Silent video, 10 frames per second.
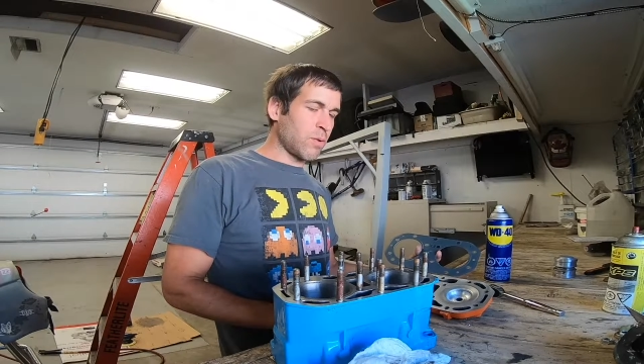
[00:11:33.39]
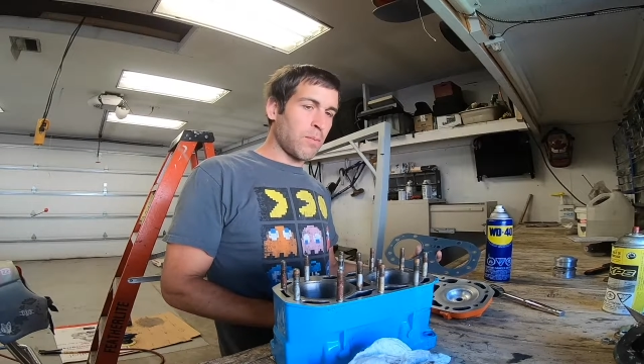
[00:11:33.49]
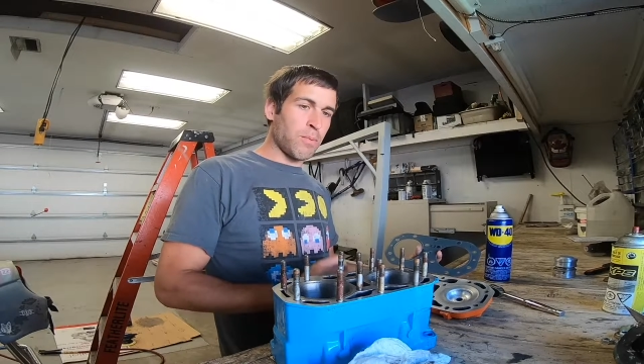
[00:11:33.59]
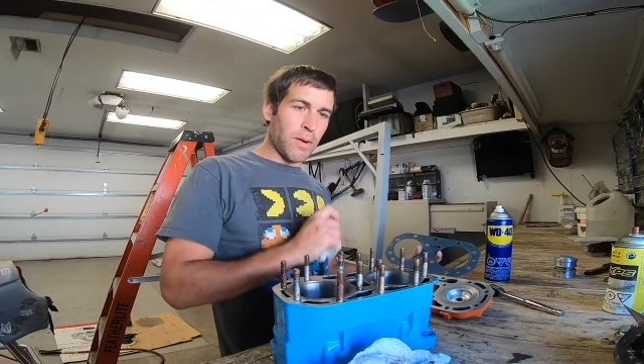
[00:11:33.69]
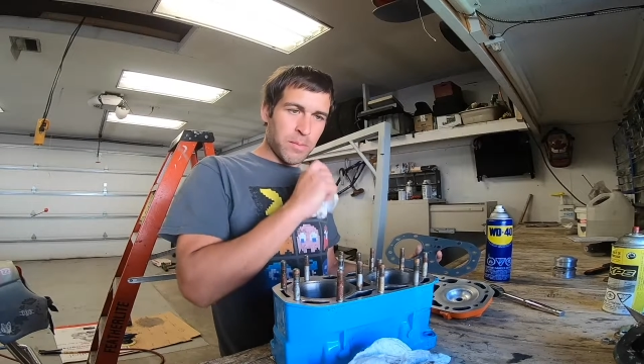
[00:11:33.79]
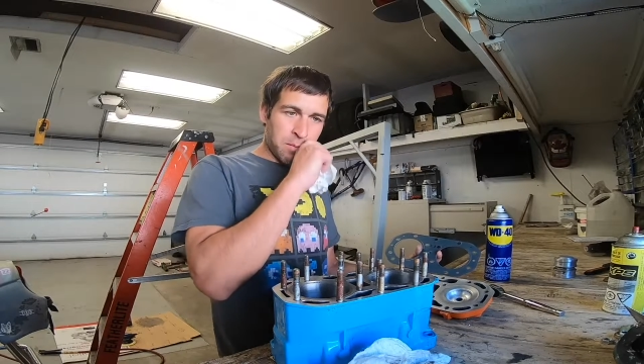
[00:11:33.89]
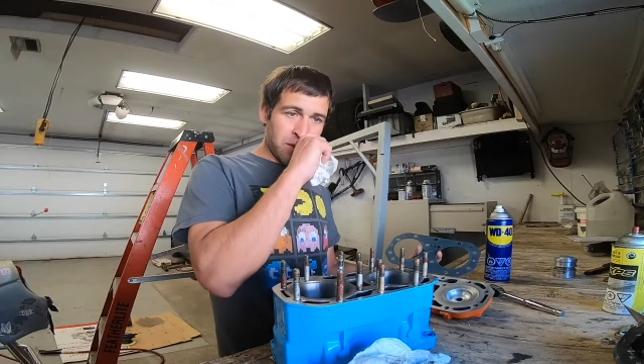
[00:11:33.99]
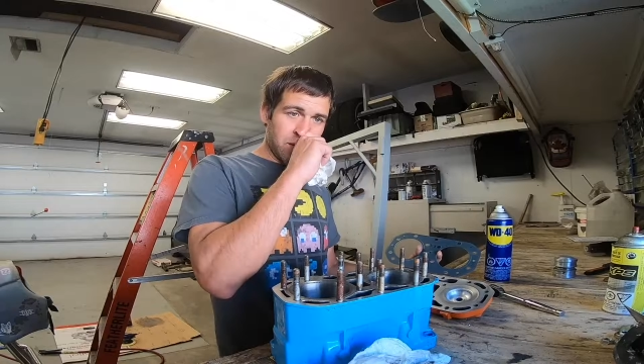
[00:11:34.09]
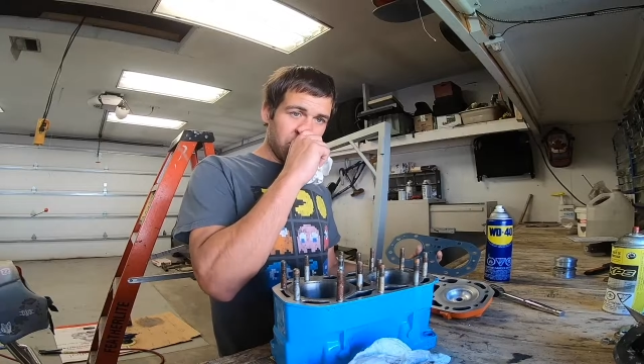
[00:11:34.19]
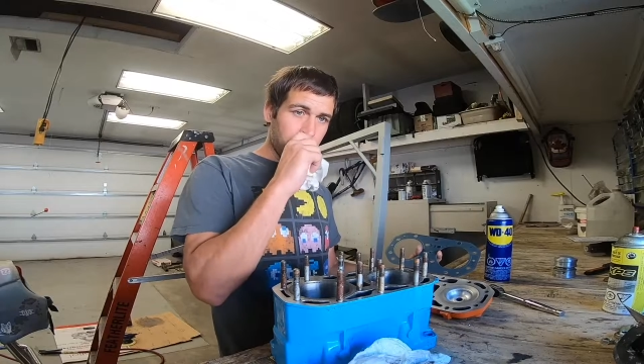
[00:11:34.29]
What I'll
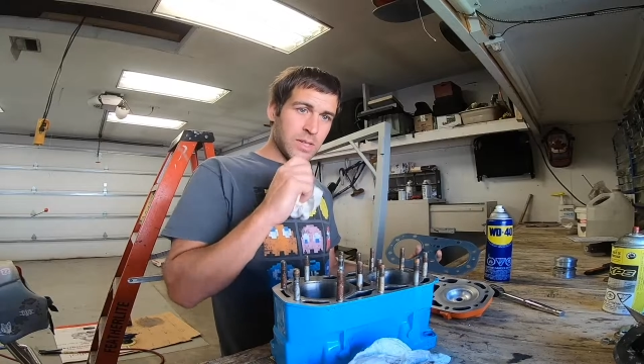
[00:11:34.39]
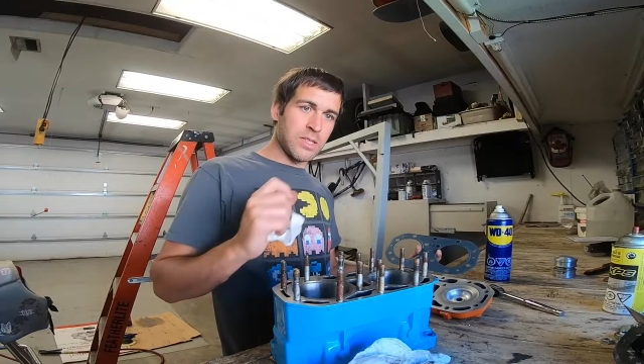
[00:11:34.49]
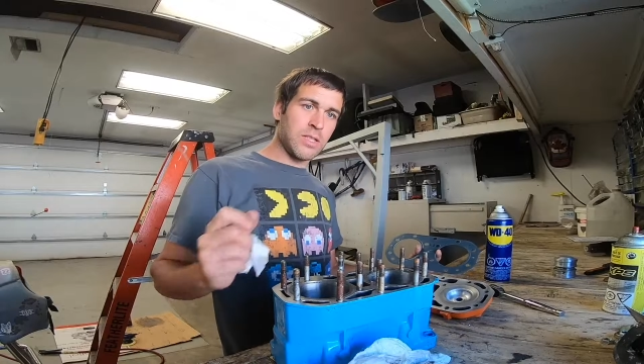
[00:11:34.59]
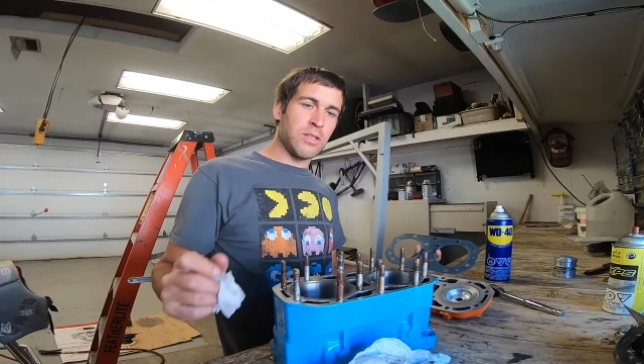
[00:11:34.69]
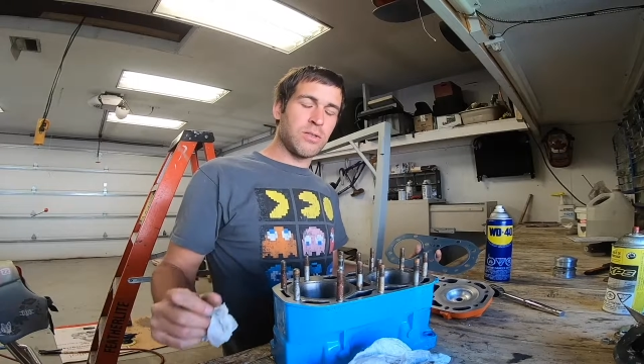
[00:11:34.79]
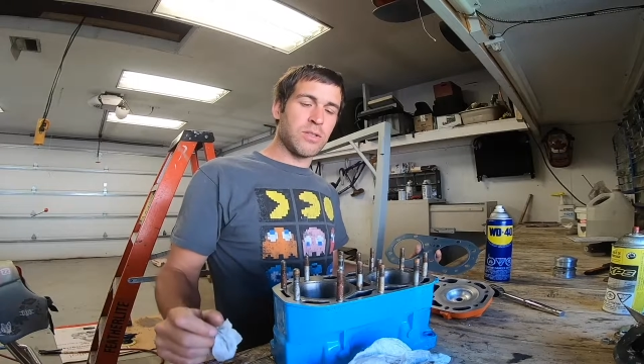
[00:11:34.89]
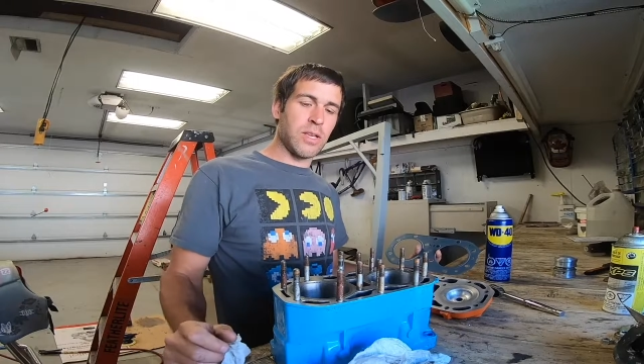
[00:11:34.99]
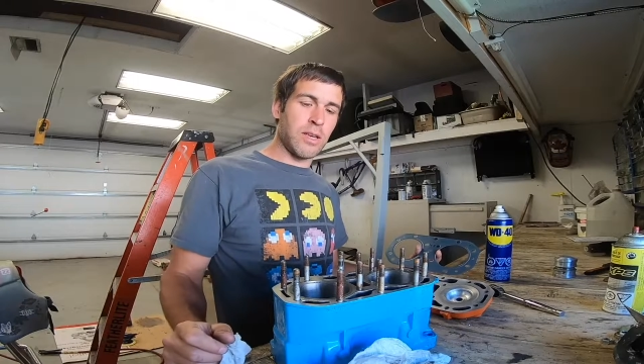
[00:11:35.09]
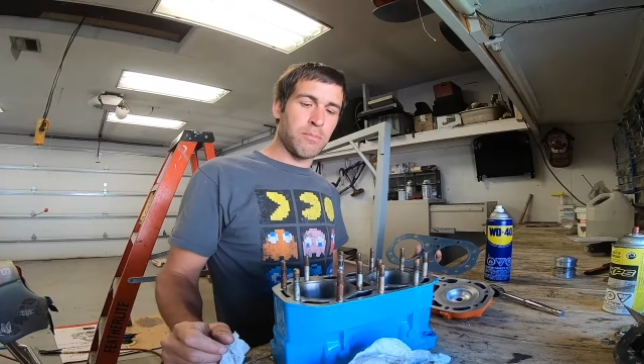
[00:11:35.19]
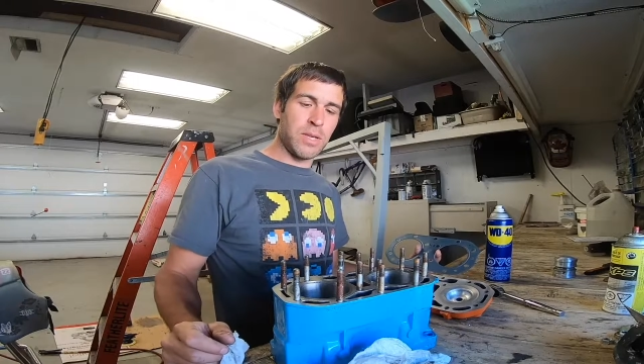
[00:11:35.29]
probably do is use
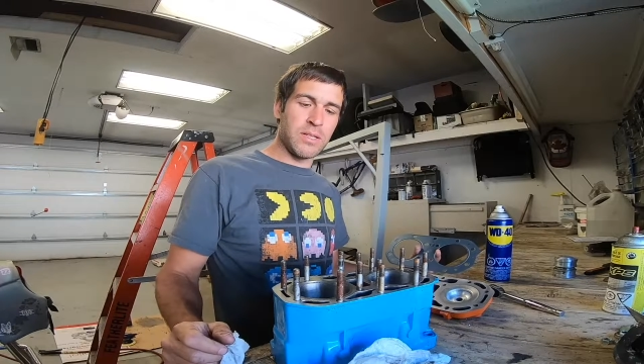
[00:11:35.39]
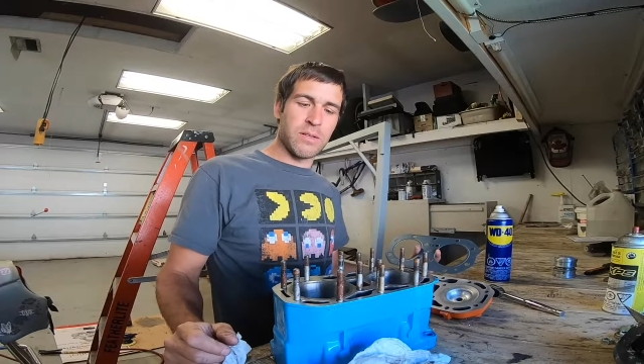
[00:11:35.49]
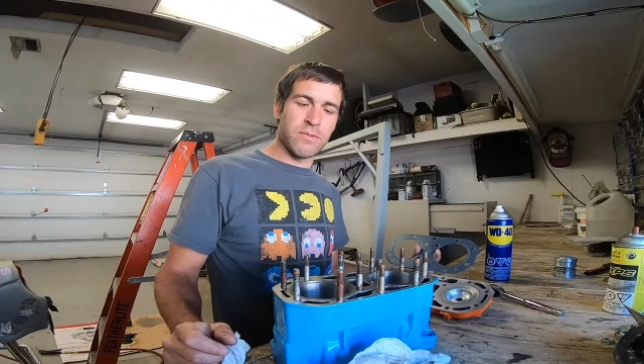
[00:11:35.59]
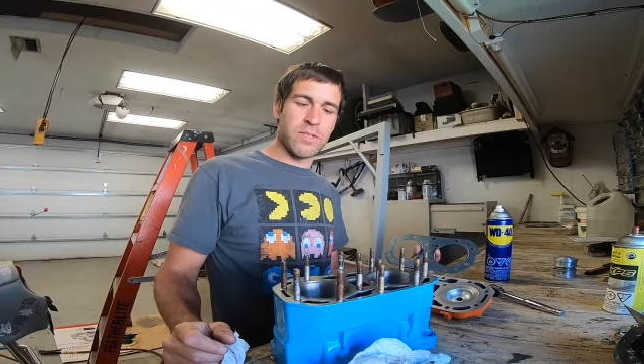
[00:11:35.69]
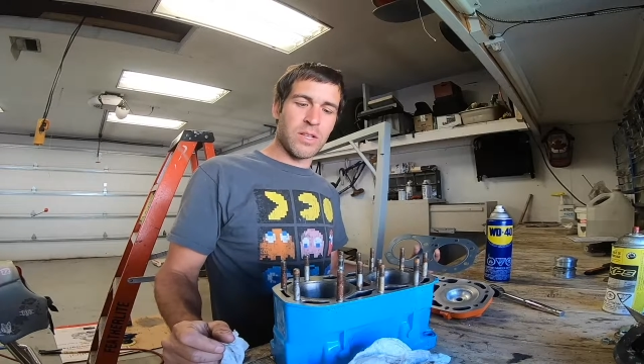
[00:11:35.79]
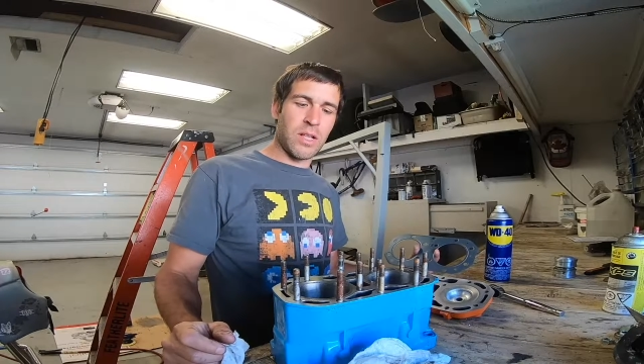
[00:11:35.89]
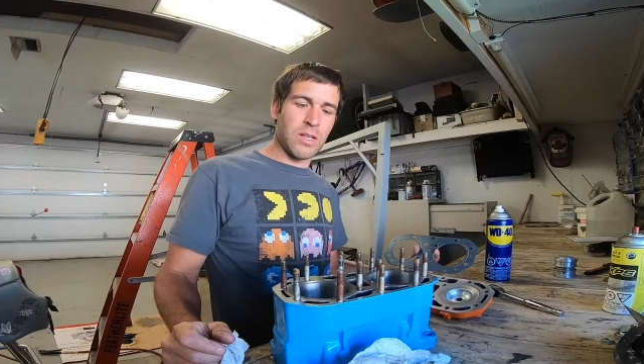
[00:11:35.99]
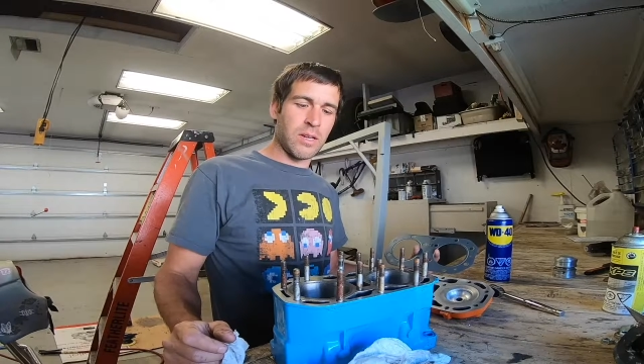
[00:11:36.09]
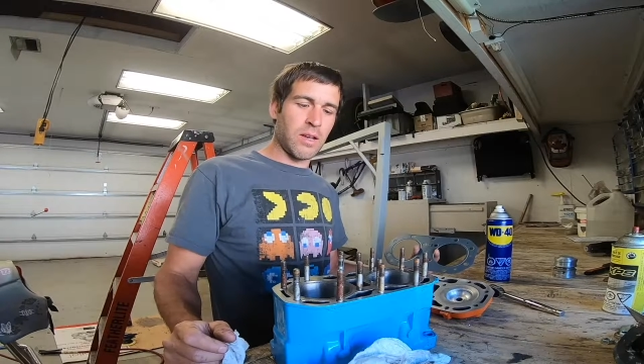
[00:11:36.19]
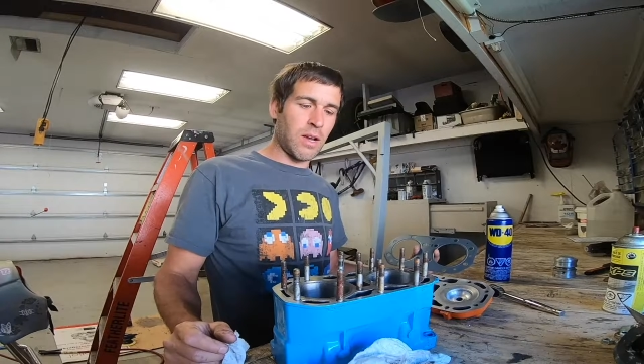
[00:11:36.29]
a piece of
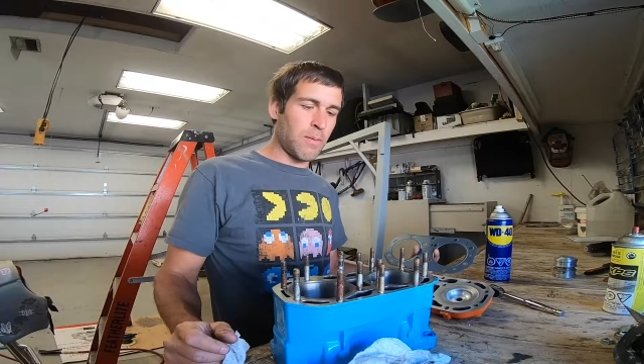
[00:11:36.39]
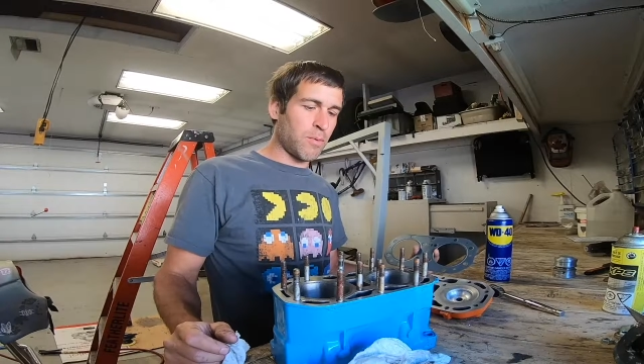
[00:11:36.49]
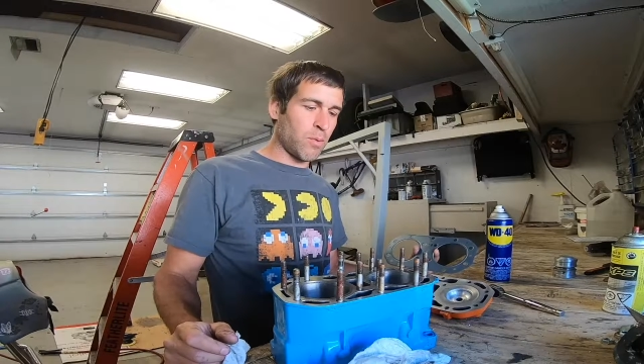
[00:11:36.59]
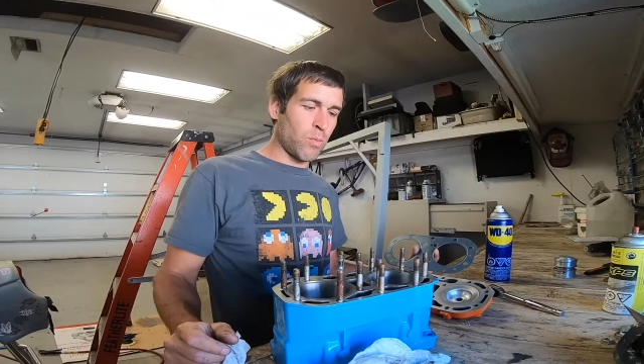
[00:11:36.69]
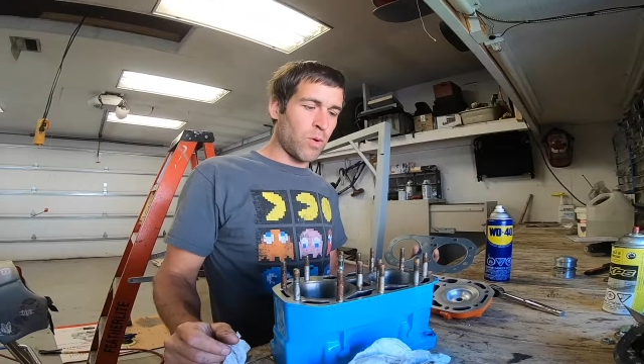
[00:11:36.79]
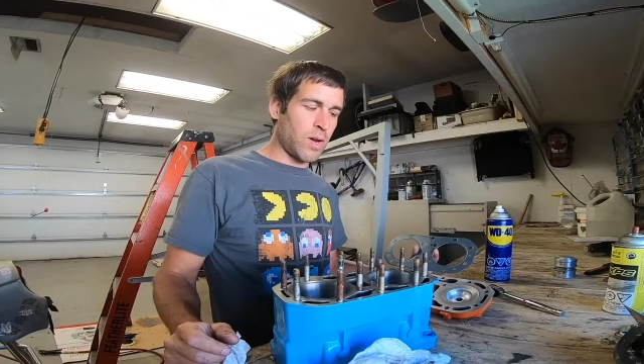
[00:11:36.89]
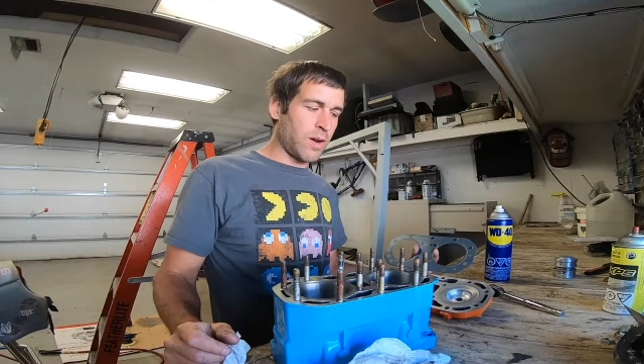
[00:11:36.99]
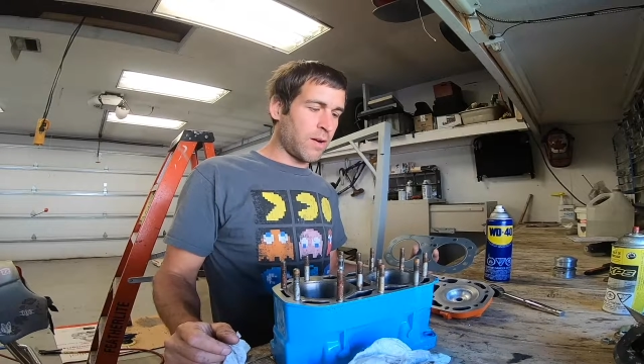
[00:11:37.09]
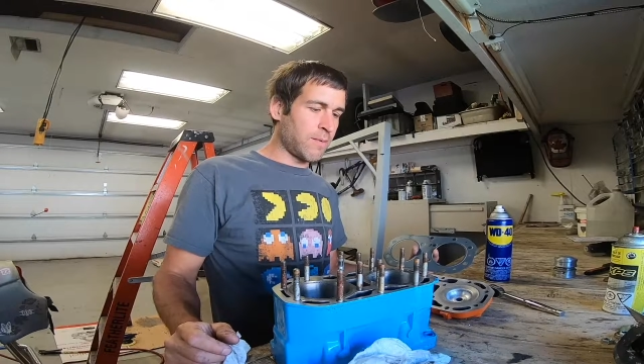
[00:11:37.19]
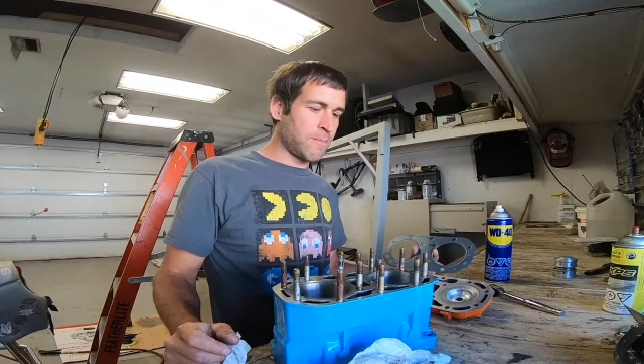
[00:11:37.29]
solid copper
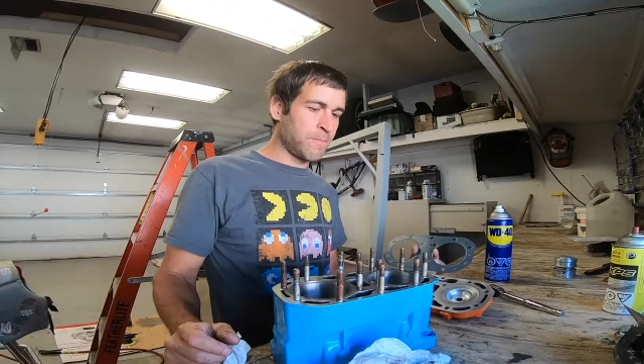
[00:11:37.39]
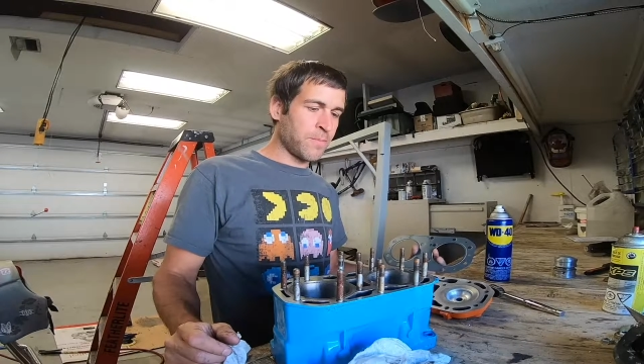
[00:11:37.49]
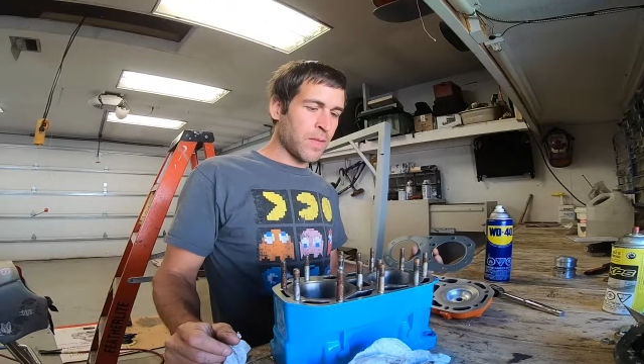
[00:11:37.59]
wire.